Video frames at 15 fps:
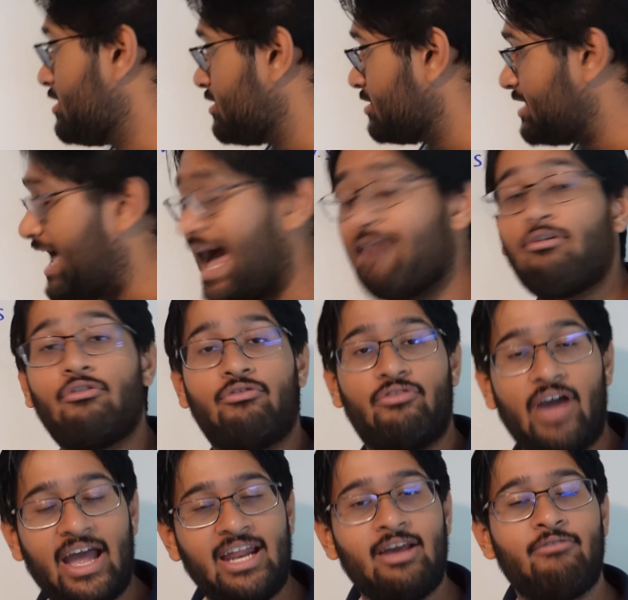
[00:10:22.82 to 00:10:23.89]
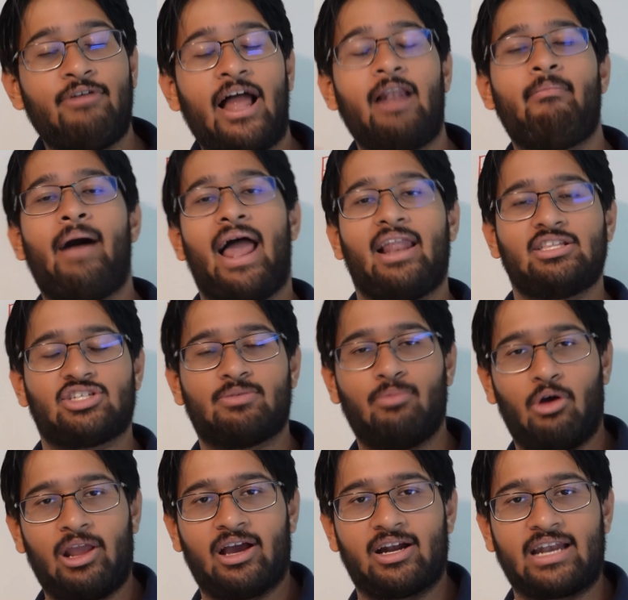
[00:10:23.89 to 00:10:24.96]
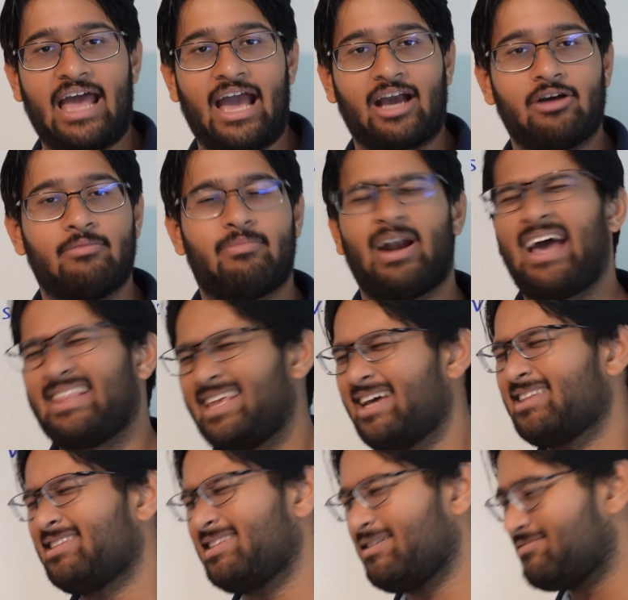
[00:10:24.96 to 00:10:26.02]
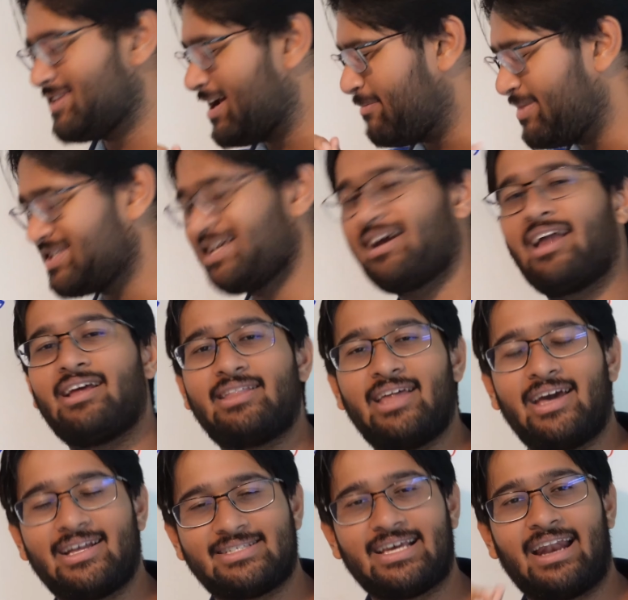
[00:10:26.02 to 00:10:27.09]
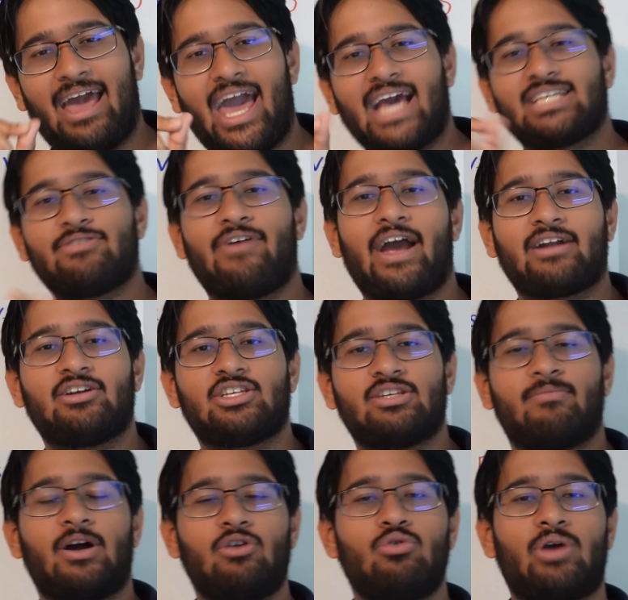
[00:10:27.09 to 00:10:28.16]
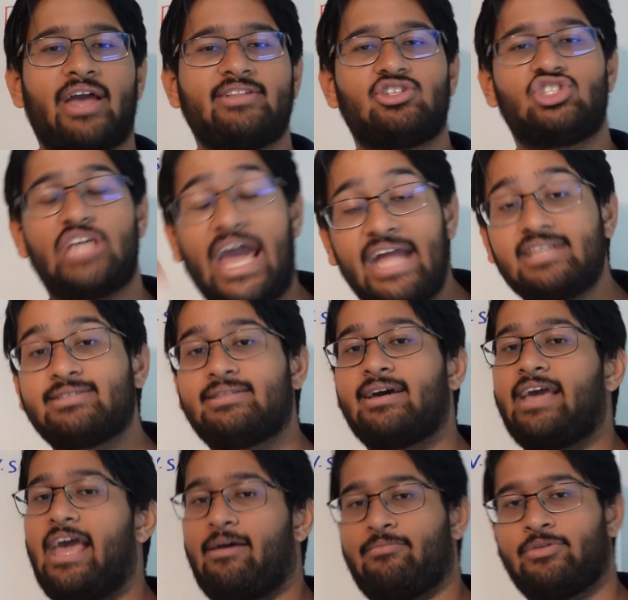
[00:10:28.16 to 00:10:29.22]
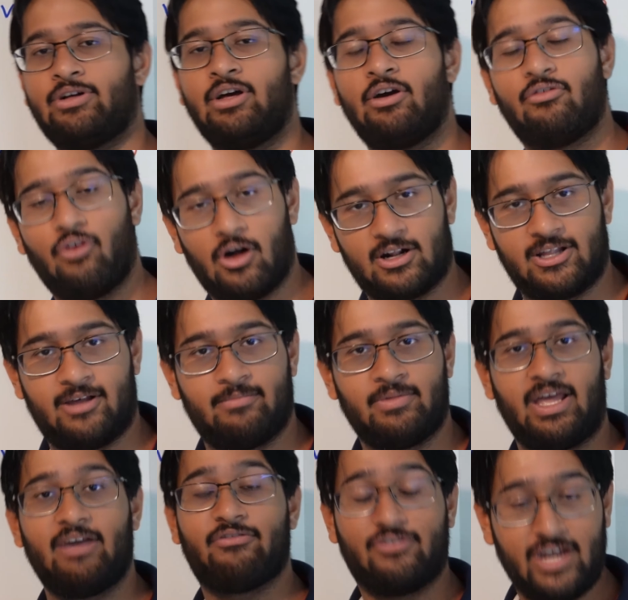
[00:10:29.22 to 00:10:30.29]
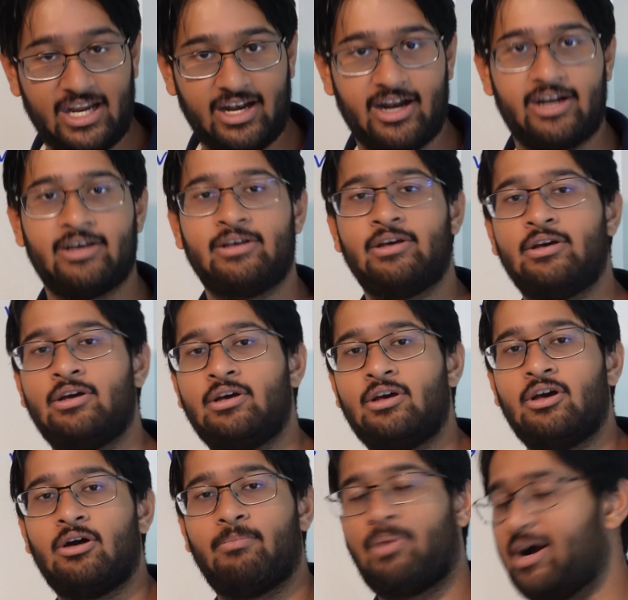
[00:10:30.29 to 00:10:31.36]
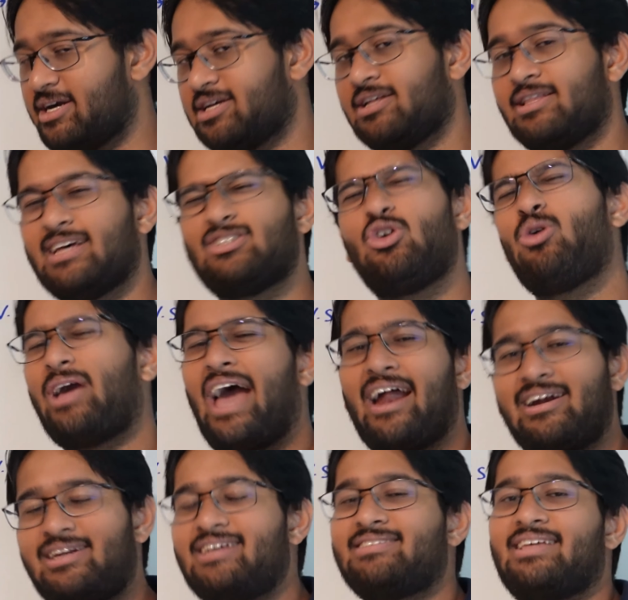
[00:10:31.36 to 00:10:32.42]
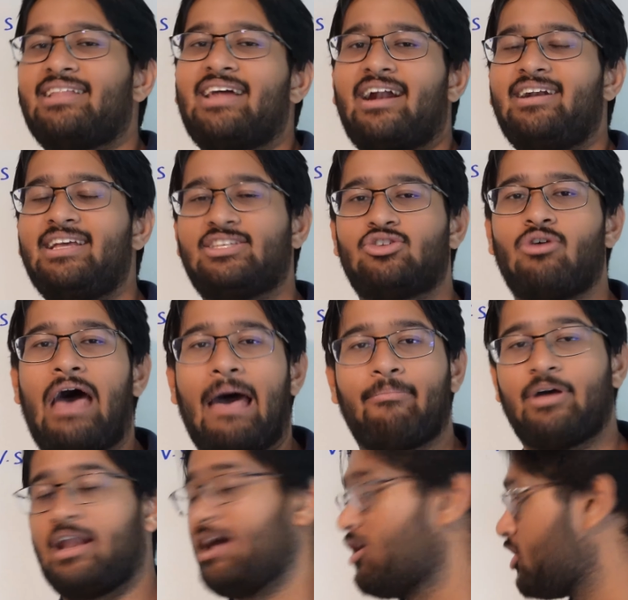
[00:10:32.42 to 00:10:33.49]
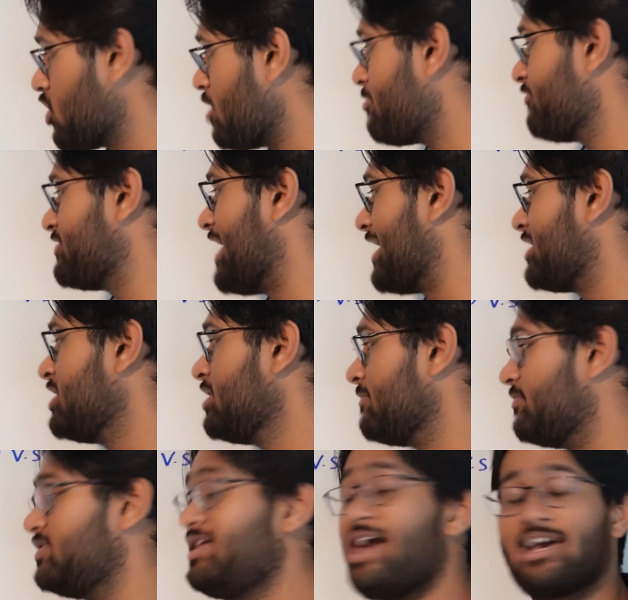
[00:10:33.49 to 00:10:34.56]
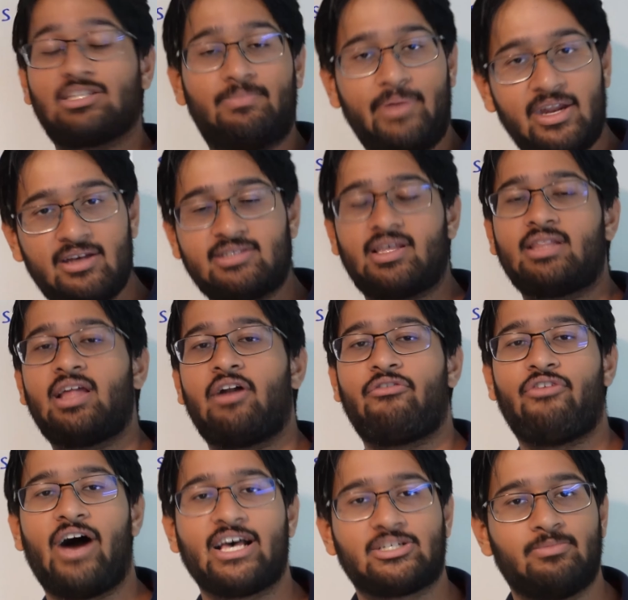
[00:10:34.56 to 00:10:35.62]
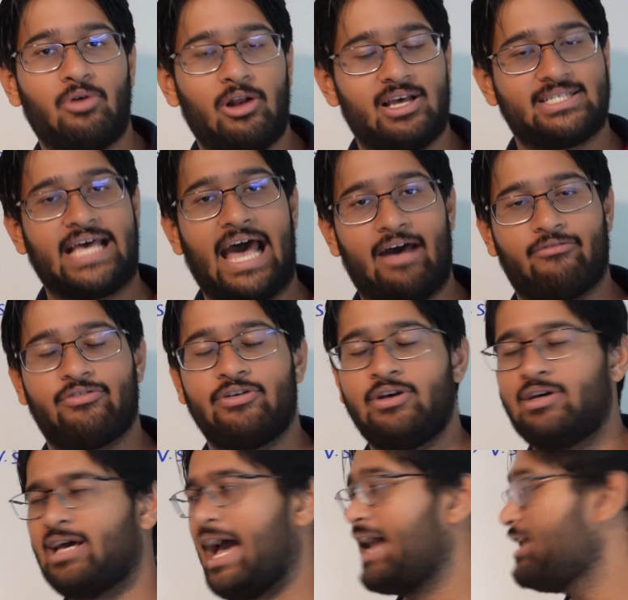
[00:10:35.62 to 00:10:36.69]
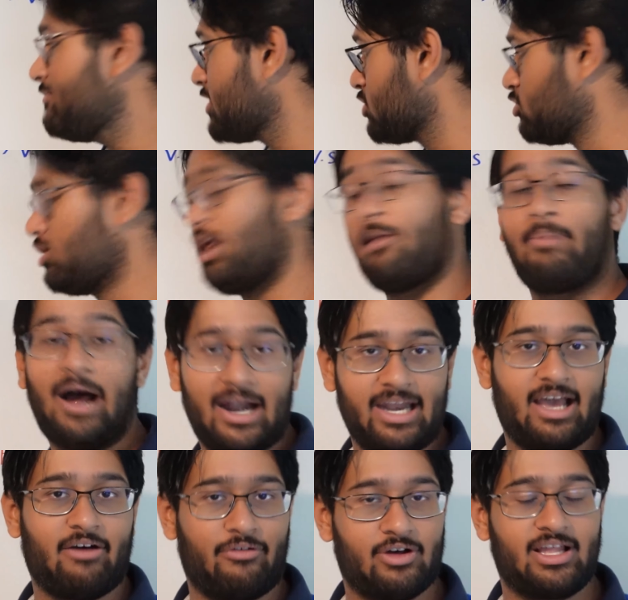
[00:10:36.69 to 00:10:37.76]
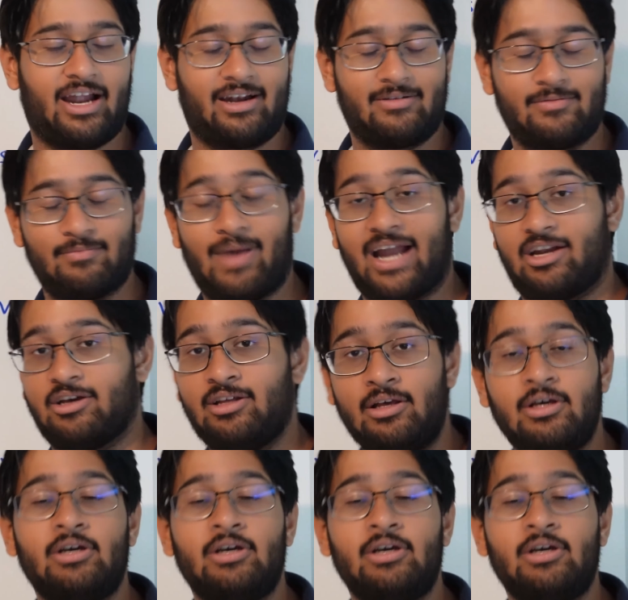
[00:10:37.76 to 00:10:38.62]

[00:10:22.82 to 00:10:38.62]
They have a very well-balanced bowling attack, but I think if they're missing anything, it's an X factor, someone who can change the game for them if needed. But there's no guarantees that that needs to happen. And on top of that, with the experience that their fast bowlers have, and even Krunal Pandya for that matter,